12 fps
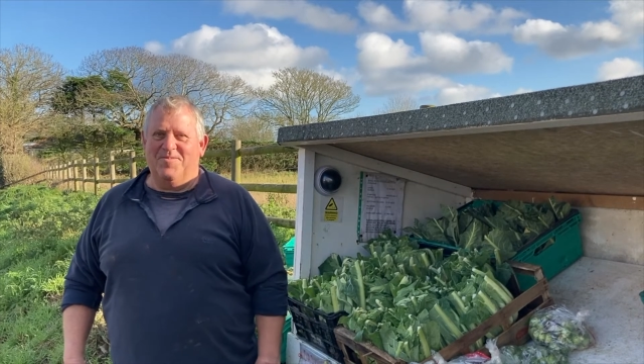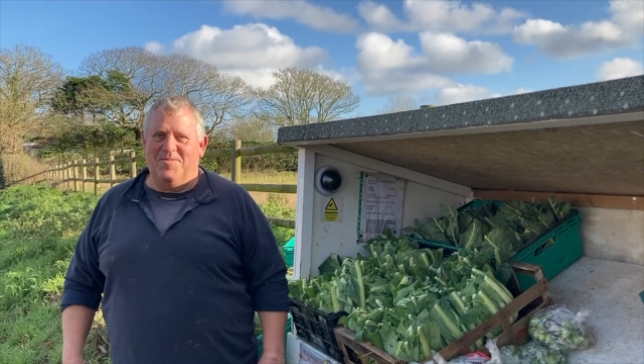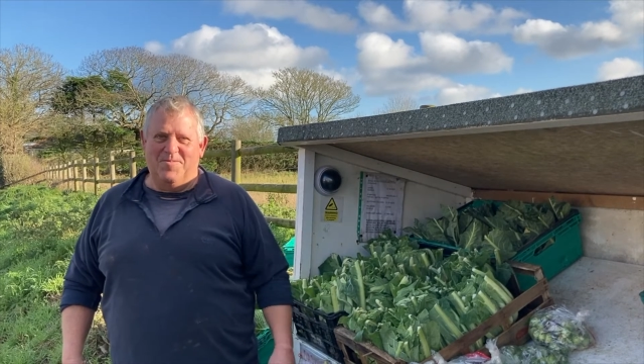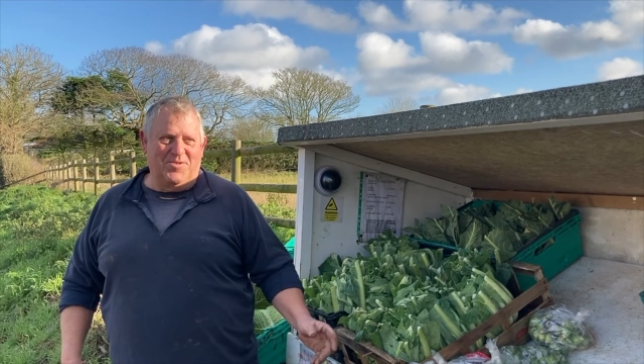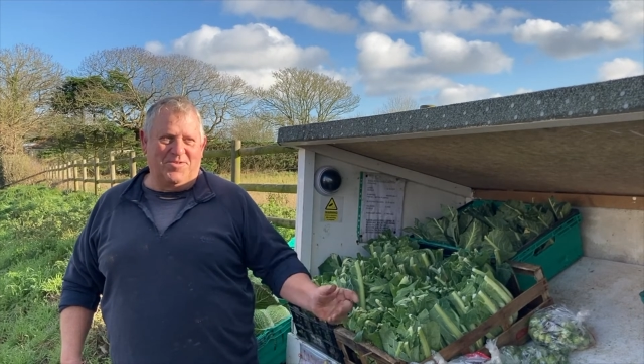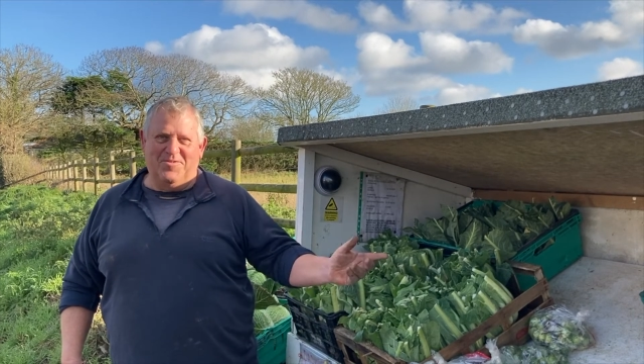
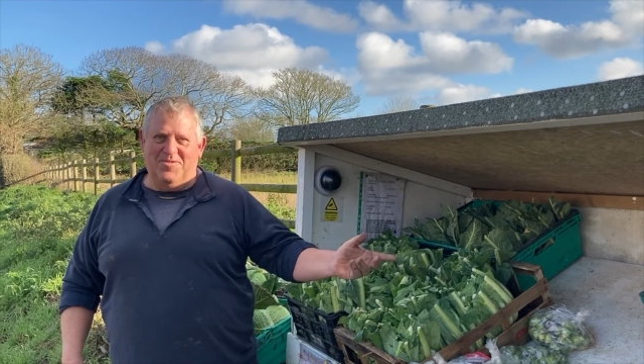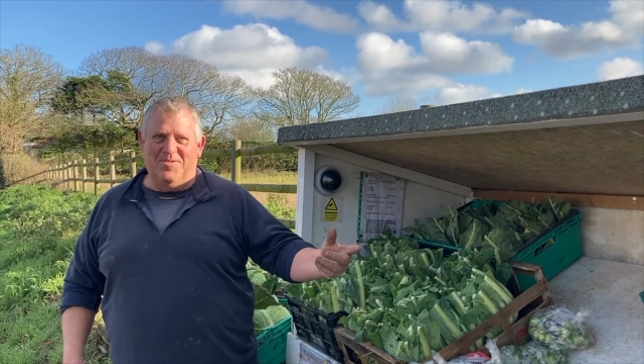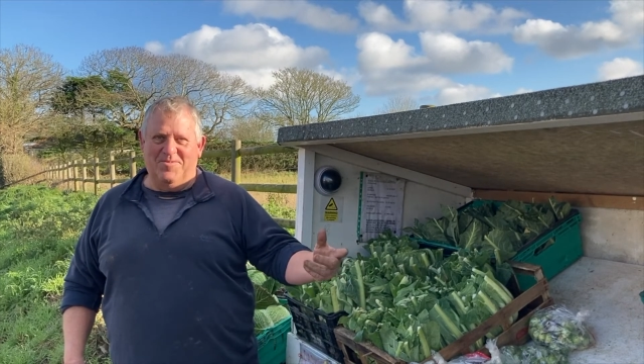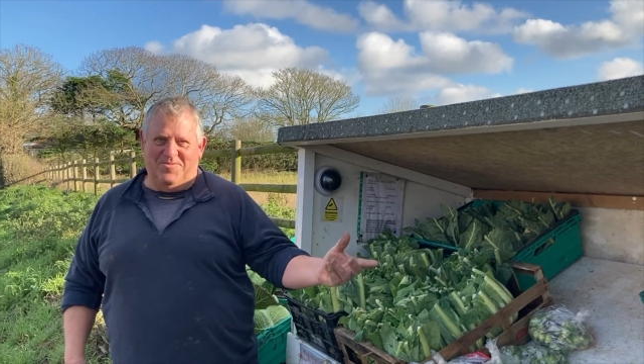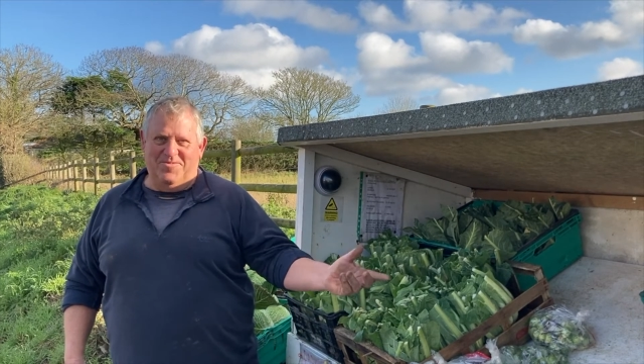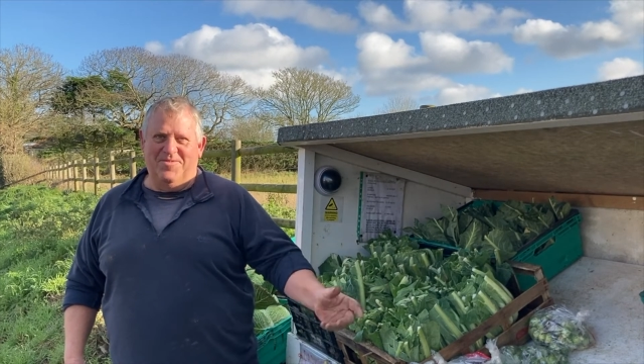
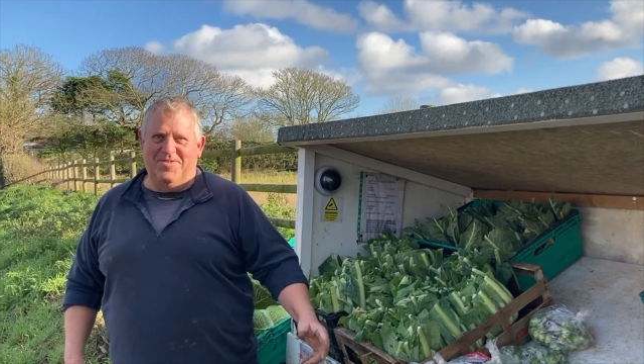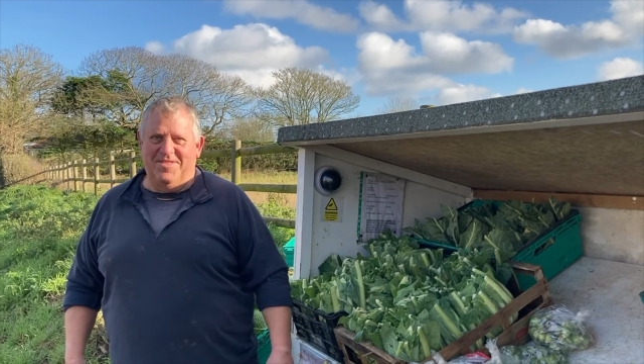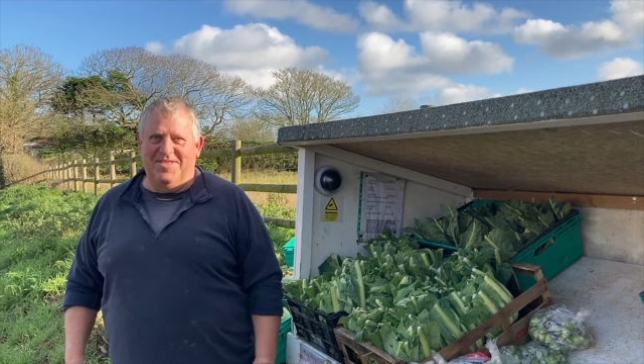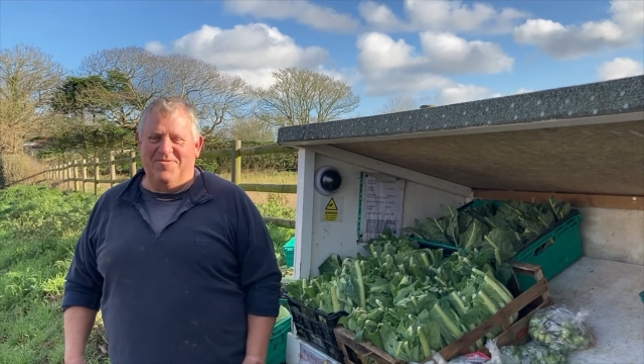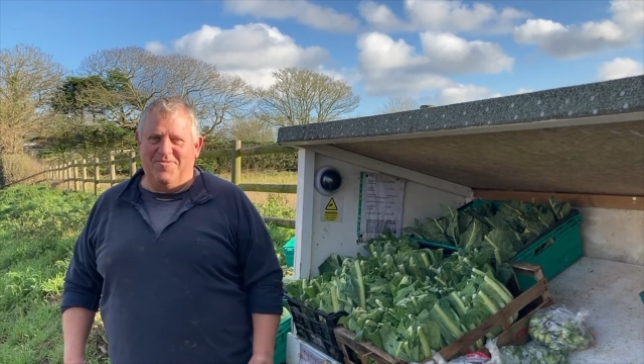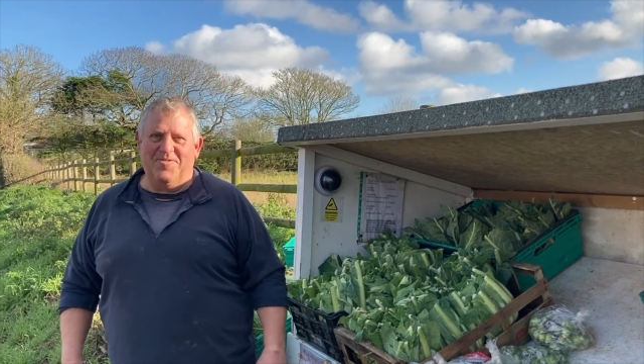the
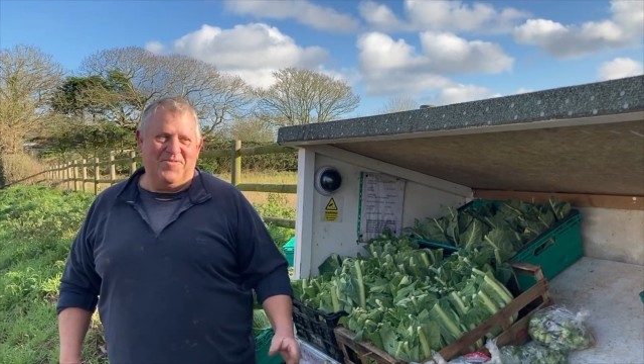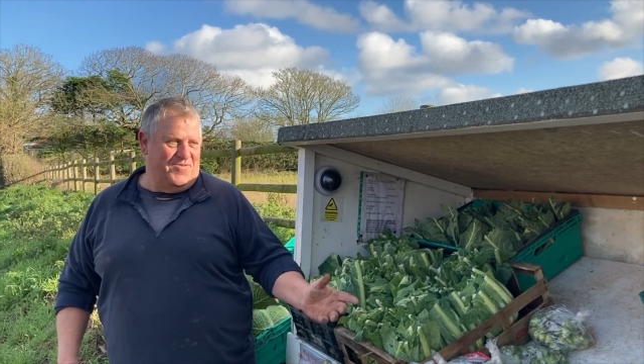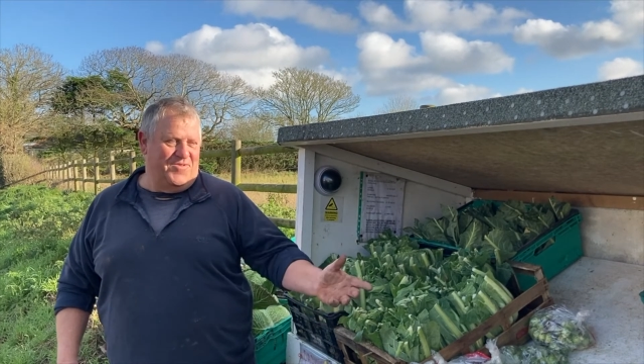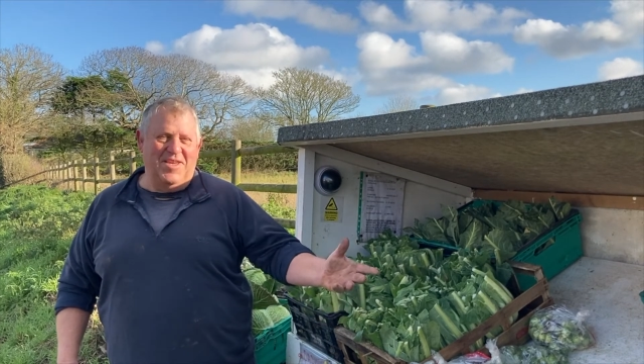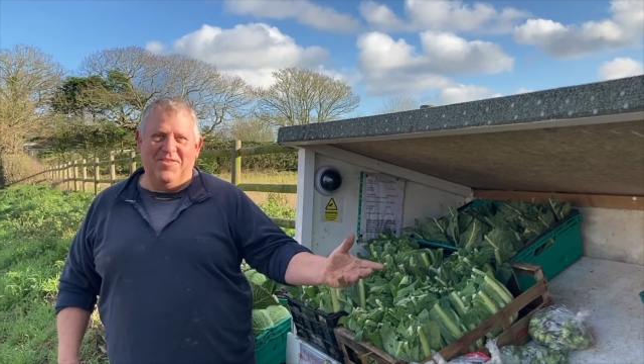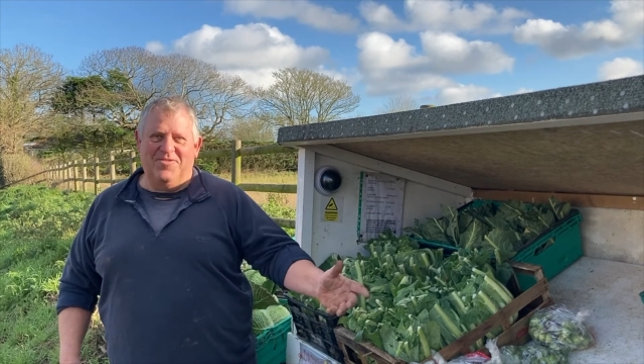field into the box.